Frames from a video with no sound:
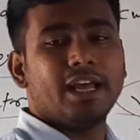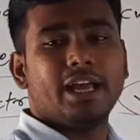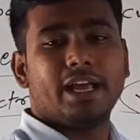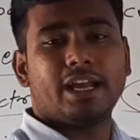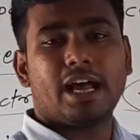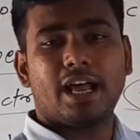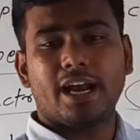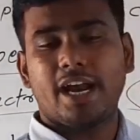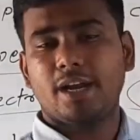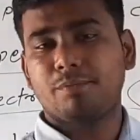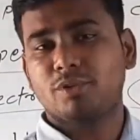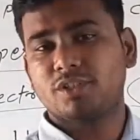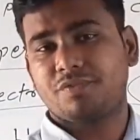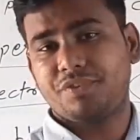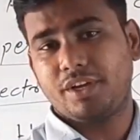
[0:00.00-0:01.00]
in our
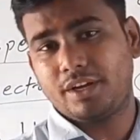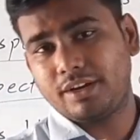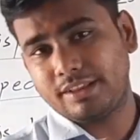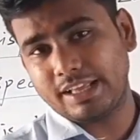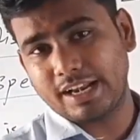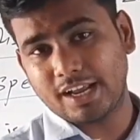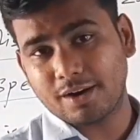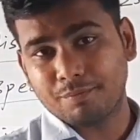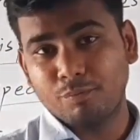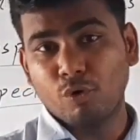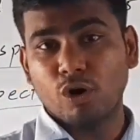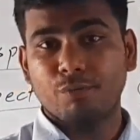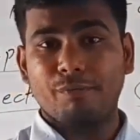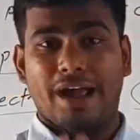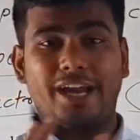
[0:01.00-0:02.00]
atmosphere there are
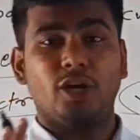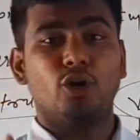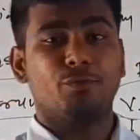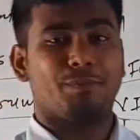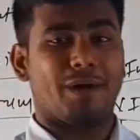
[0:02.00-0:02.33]
more minute